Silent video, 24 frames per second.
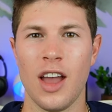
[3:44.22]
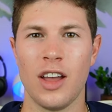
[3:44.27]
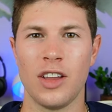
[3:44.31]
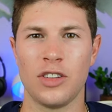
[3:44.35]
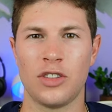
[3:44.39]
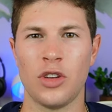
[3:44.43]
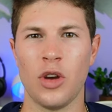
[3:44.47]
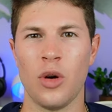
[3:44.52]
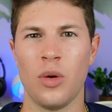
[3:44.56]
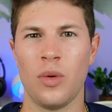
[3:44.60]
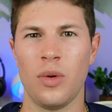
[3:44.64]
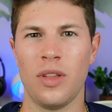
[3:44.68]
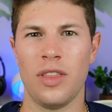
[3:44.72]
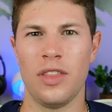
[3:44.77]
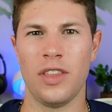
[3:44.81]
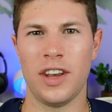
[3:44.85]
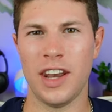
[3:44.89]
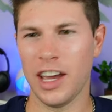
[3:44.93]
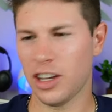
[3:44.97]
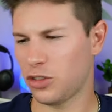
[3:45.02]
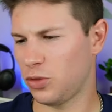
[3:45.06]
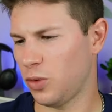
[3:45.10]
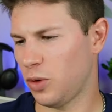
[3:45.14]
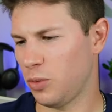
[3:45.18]
So the
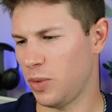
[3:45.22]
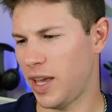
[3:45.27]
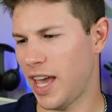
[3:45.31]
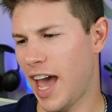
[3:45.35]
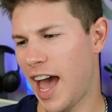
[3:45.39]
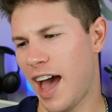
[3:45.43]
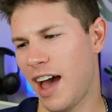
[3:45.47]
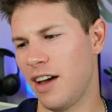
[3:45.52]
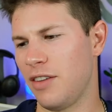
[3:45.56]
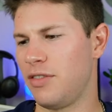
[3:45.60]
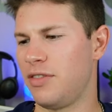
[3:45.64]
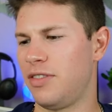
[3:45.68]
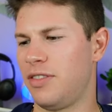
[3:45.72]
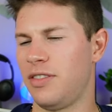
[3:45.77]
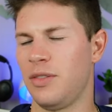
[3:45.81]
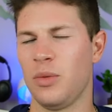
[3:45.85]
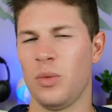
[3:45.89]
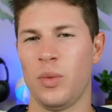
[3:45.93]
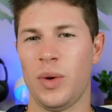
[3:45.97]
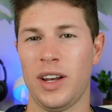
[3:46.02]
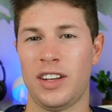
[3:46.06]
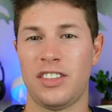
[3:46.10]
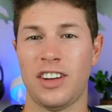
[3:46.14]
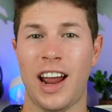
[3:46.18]
next one we have,
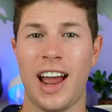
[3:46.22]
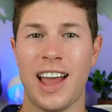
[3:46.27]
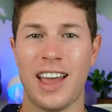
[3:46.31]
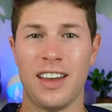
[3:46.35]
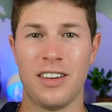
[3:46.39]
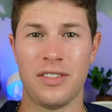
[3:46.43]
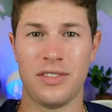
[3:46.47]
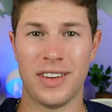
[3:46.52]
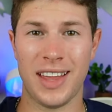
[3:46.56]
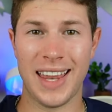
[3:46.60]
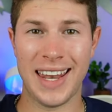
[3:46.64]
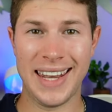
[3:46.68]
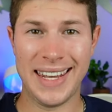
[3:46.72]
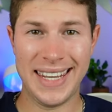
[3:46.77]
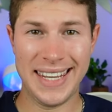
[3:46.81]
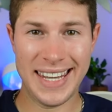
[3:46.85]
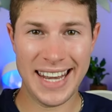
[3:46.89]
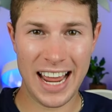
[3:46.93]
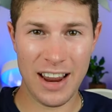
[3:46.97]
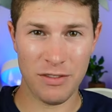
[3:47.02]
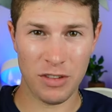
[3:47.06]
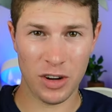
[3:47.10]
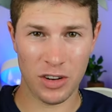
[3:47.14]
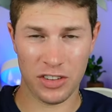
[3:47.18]
which I have
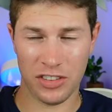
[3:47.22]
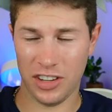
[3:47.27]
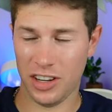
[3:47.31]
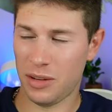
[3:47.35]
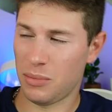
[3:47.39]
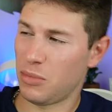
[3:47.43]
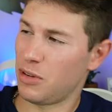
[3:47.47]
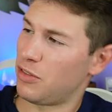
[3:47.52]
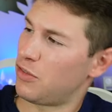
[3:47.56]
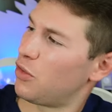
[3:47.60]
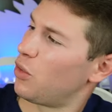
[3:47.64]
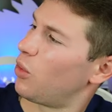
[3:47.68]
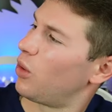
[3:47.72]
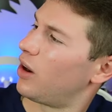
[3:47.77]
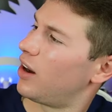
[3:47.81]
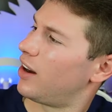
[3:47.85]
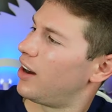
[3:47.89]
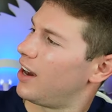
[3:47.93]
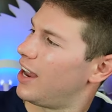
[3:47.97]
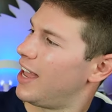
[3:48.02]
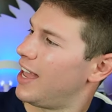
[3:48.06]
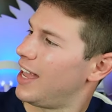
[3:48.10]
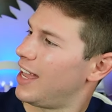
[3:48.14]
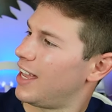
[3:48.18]
never seen before,